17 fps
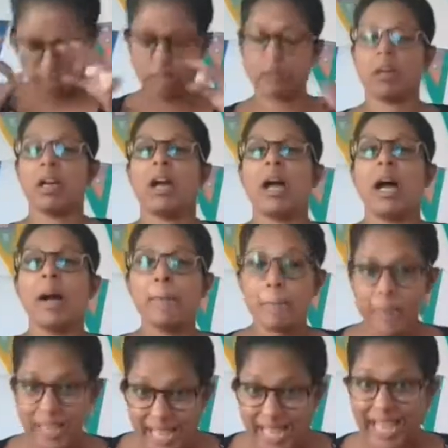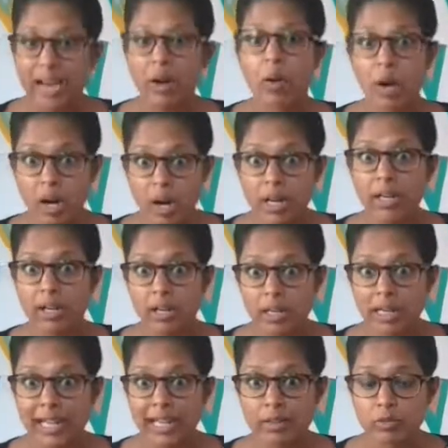A bit how I learned how
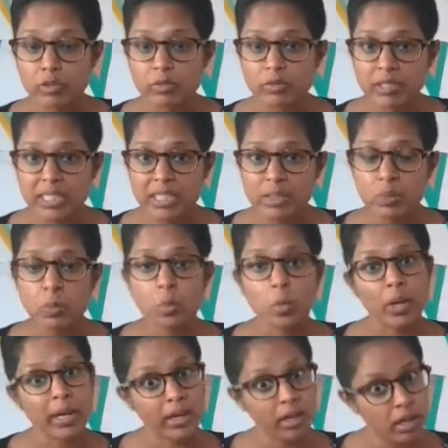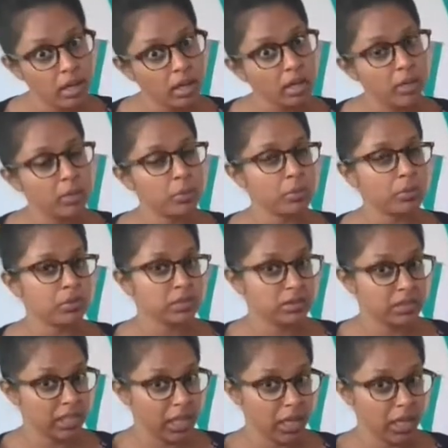to read when I was
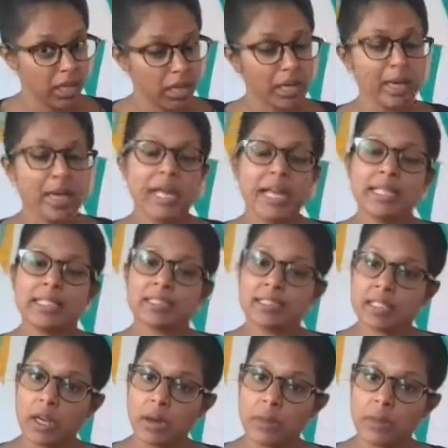young. So,